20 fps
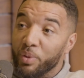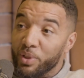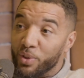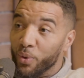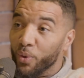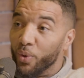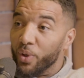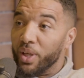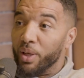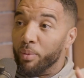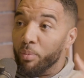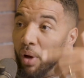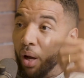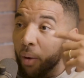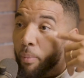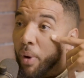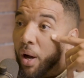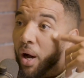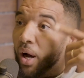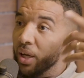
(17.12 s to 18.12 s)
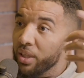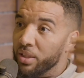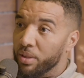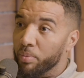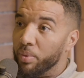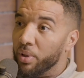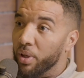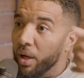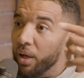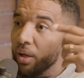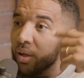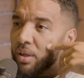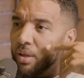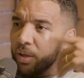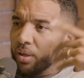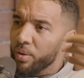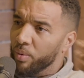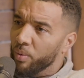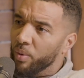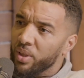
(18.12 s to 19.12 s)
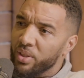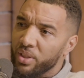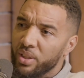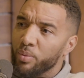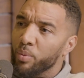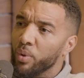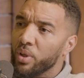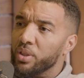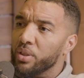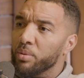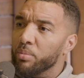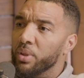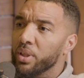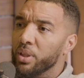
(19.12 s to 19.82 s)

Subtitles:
be talking, but my eyes would be like, why is he watching